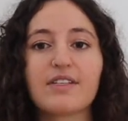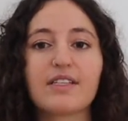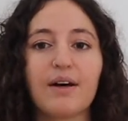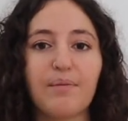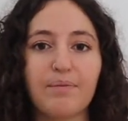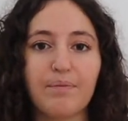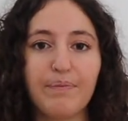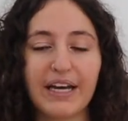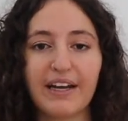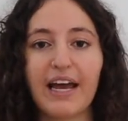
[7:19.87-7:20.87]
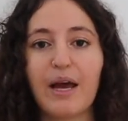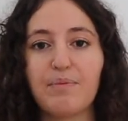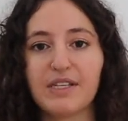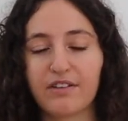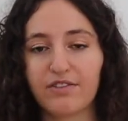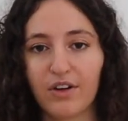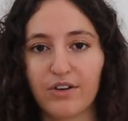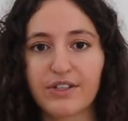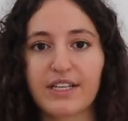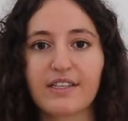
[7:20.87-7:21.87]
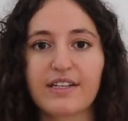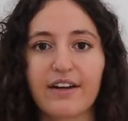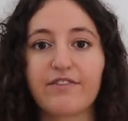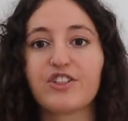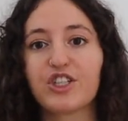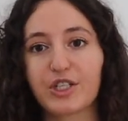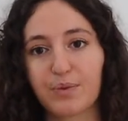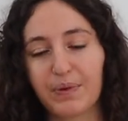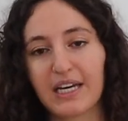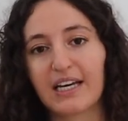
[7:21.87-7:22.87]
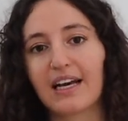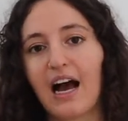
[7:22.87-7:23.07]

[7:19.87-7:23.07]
some better ebbs and flows instead of just being